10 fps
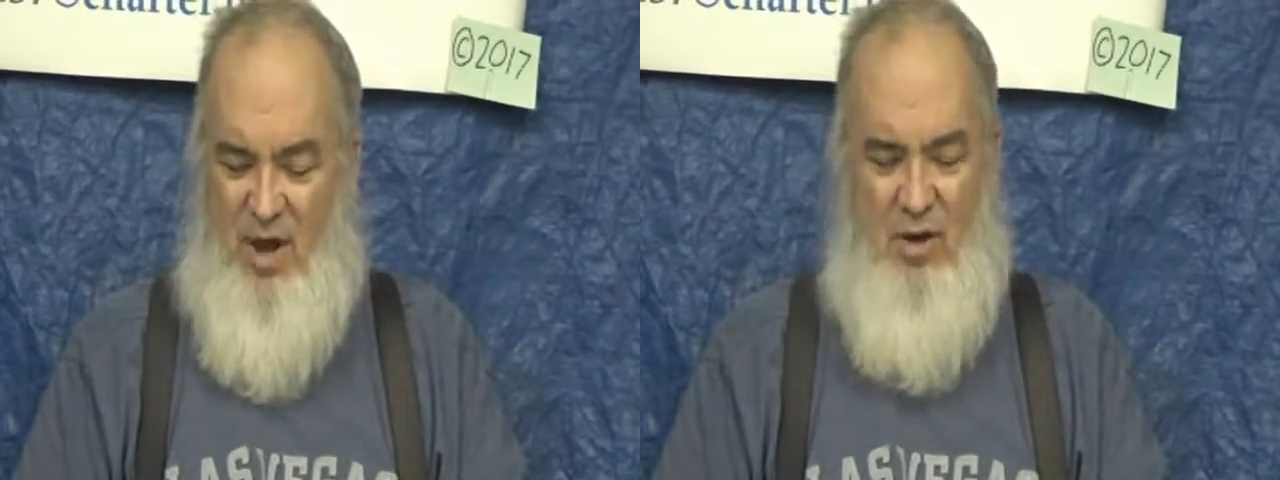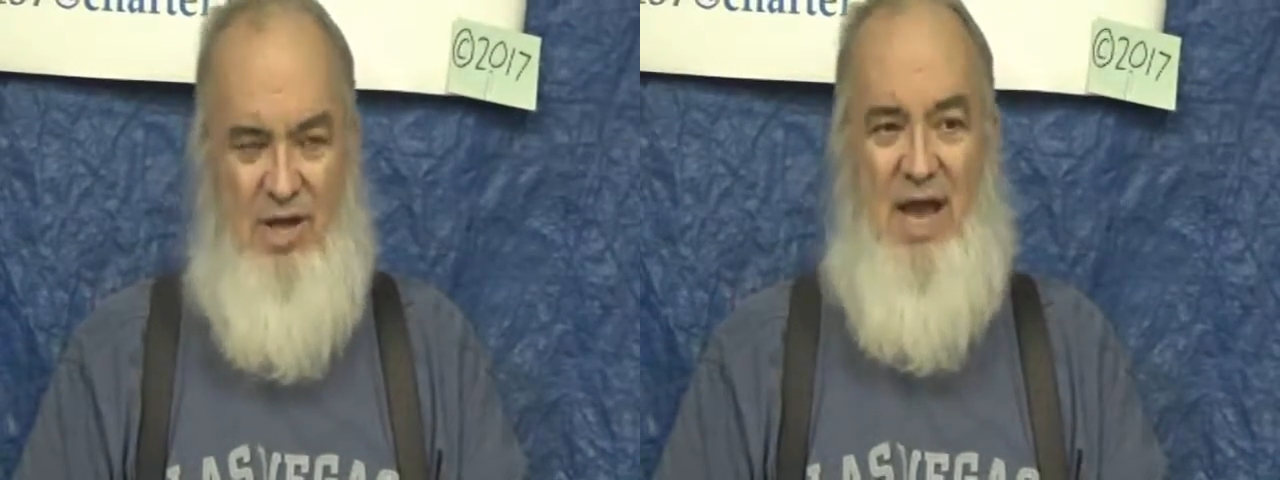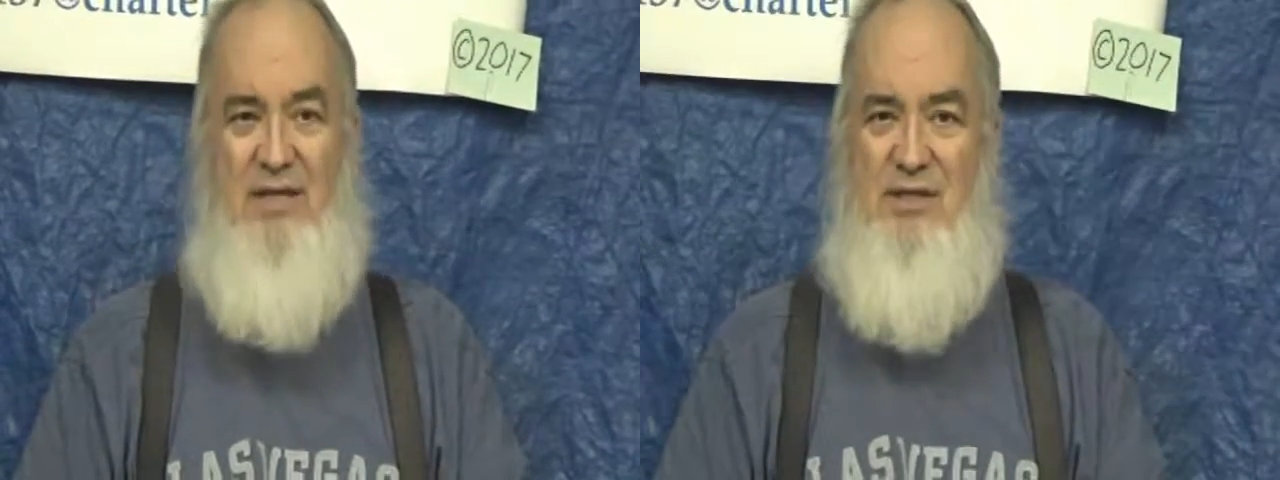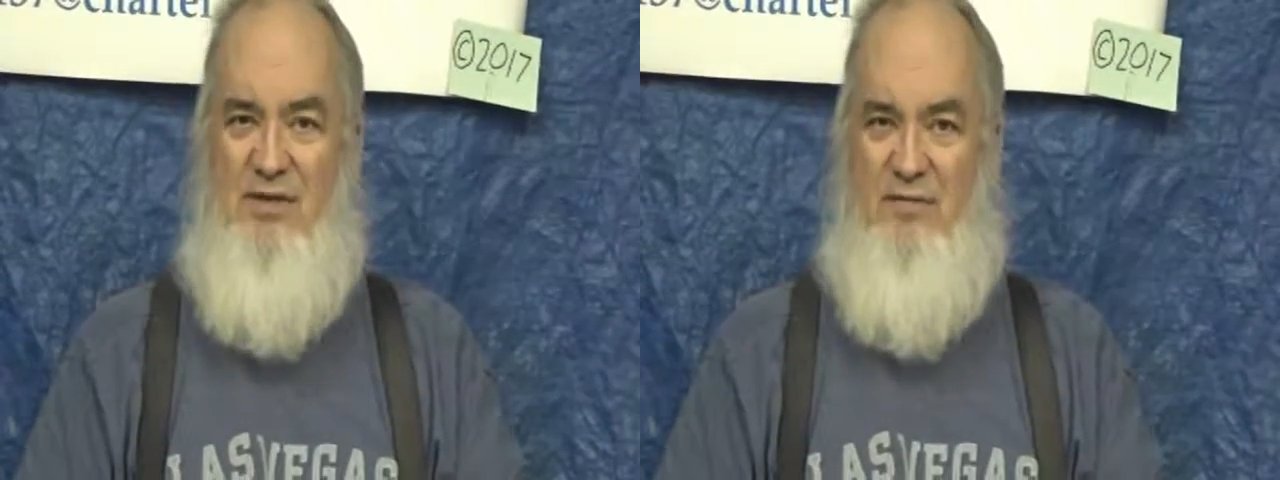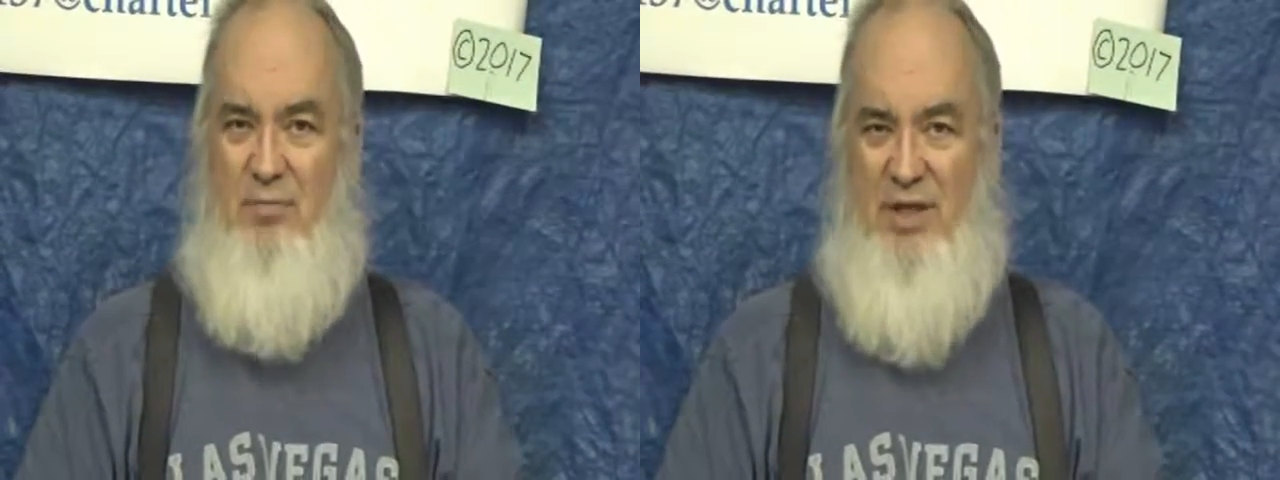all kinds of
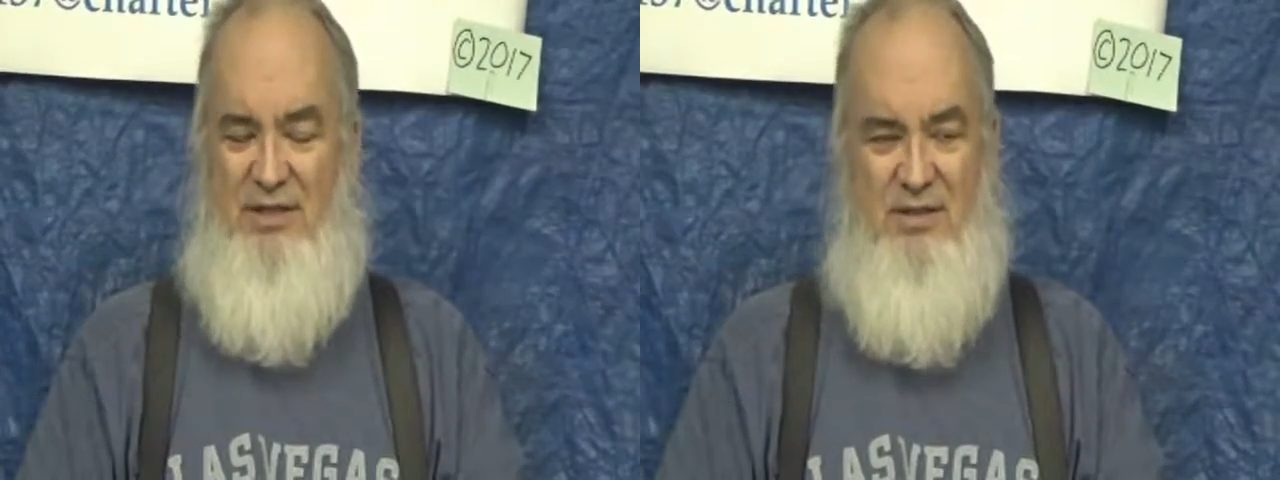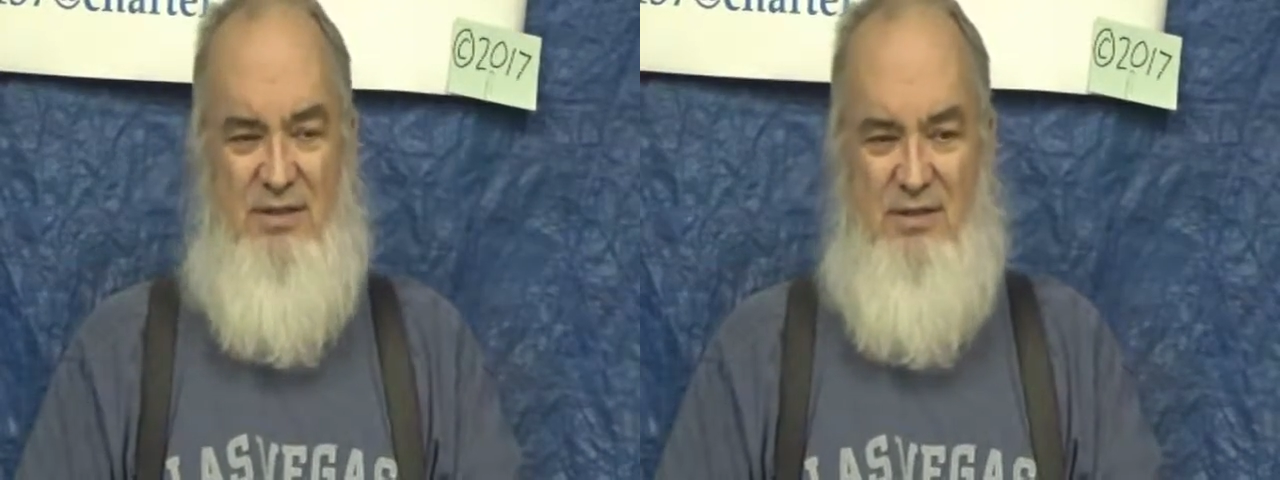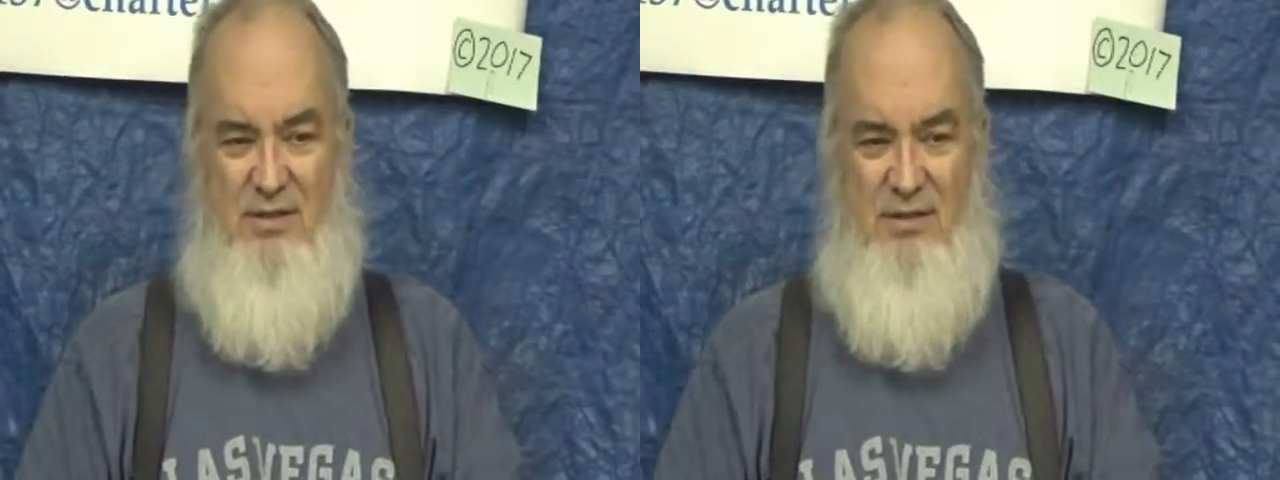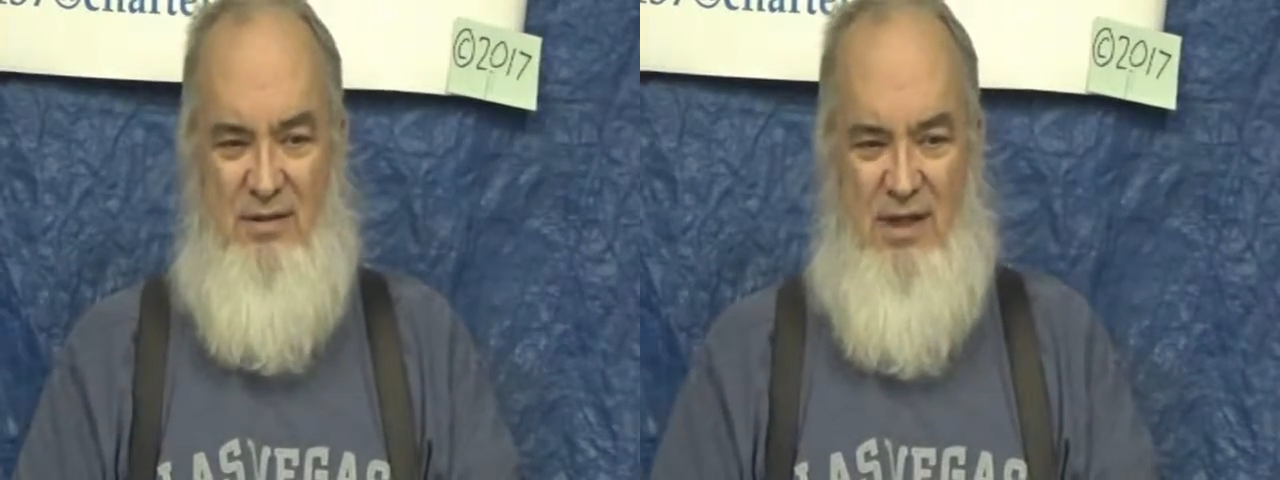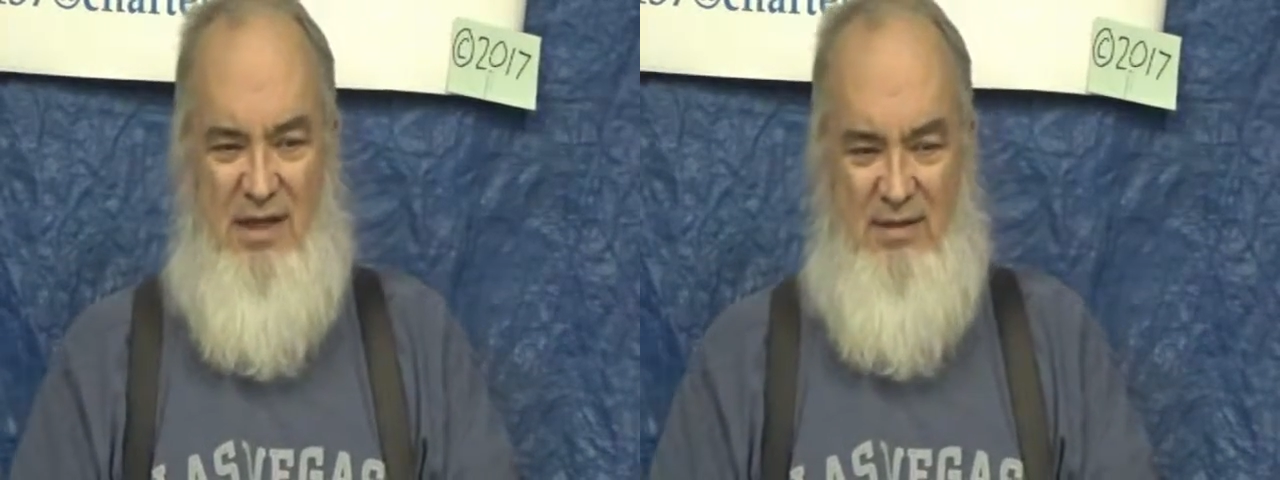different places